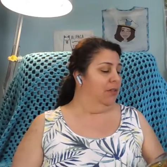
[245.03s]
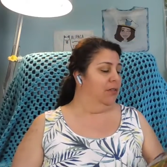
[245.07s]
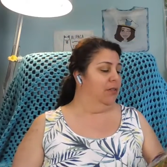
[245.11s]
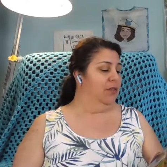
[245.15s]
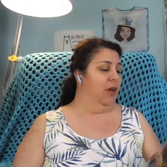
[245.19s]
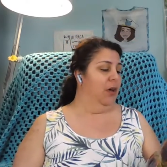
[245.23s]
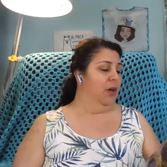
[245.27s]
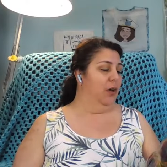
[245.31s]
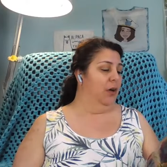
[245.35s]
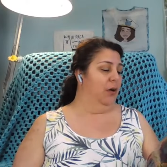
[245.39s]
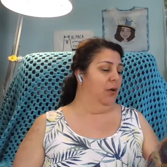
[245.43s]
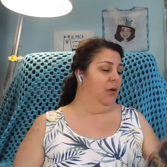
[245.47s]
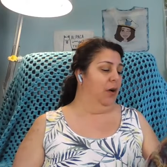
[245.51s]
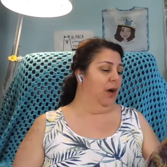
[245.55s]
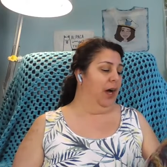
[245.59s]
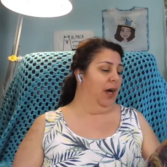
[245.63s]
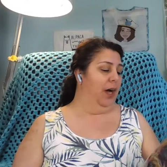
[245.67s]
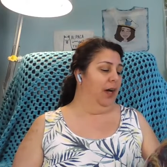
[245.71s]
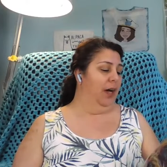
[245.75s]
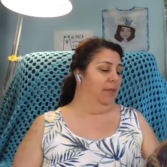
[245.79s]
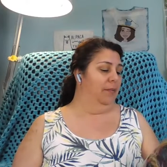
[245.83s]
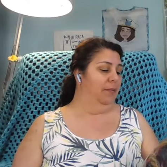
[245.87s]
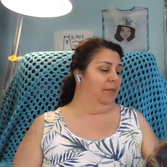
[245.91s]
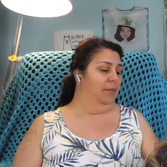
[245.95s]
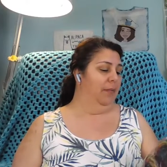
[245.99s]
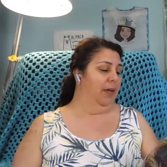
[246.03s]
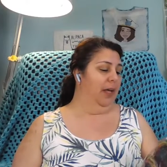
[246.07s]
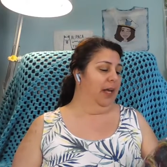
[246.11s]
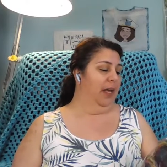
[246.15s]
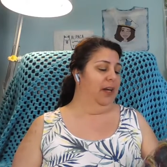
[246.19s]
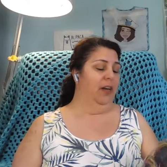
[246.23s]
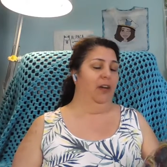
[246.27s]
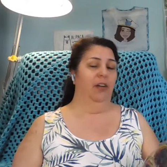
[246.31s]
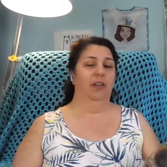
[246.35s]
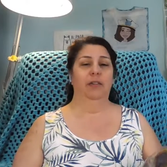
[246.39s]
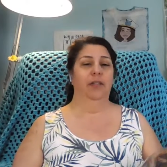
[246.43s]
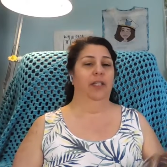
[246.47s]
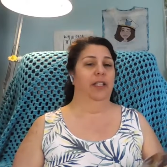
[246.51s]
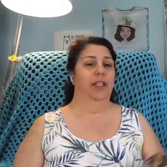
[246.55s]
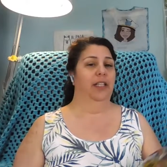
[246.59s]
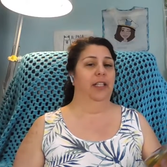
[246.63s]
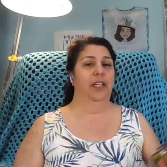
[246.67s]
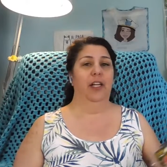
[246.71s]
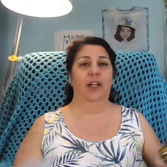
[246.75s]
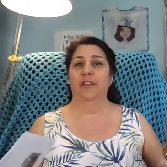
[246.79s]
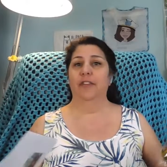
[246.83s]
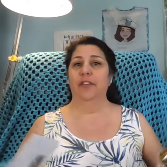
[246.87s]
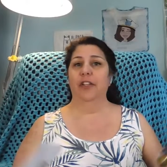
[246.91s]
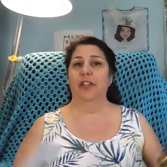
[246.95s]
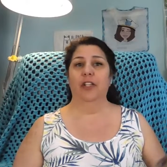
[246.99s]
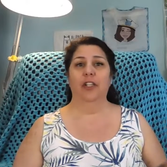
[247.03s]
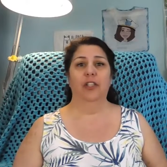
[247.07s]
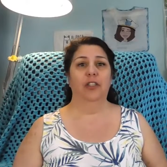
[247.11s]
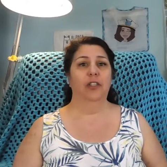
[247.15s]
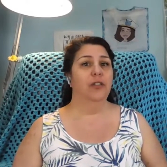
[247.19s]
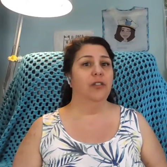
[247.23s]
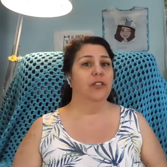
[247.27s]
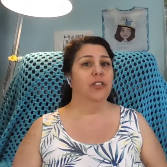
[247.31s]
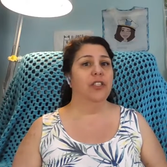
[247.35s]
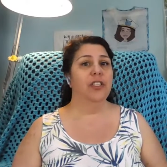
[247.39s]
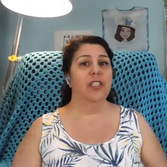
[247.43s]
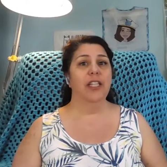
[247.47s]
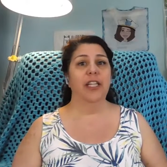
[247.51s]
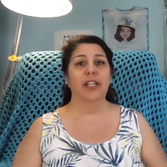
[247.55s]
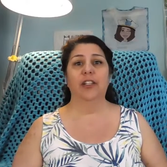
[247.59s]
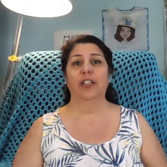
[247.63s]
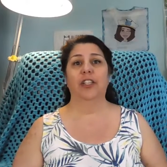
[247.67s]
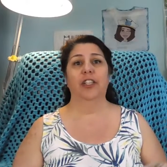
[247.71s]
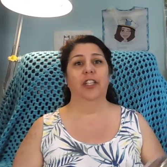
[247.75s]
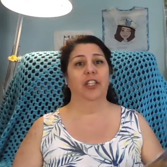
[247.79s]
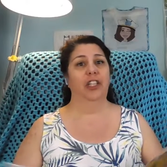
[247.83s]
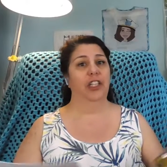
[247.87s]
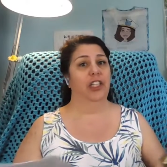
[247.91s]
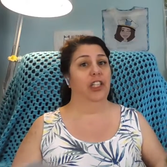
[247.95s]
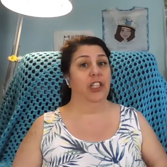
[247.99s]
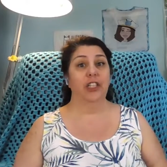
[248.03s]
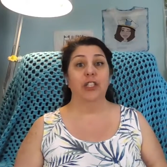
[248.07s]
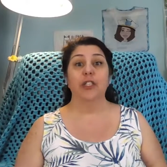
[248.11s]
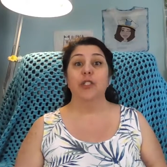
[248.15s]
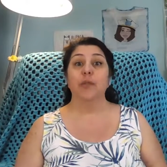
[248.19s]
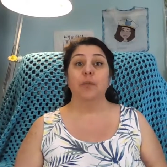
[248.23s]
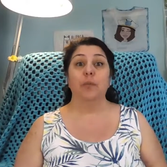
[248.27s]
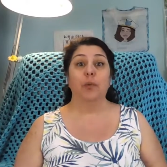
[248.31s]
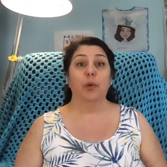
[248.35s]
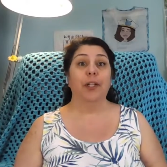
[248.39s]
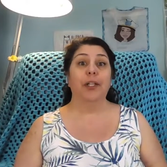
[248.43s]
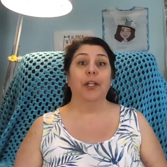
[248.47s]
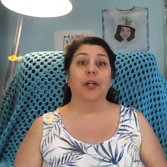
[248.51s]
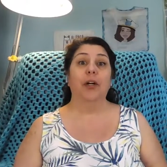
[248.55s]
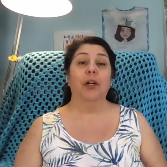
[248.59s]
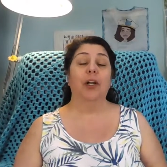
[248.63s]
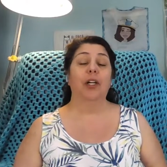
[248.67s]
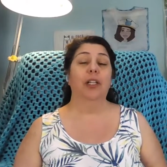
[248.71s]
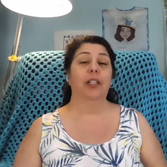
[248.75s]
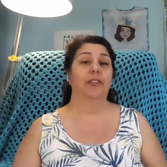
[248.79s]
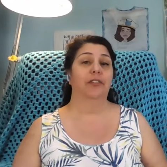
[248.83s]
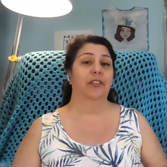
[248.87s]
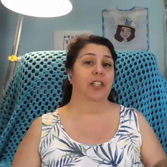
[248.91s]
So if you're a loose knitter, you're going to use more yarn.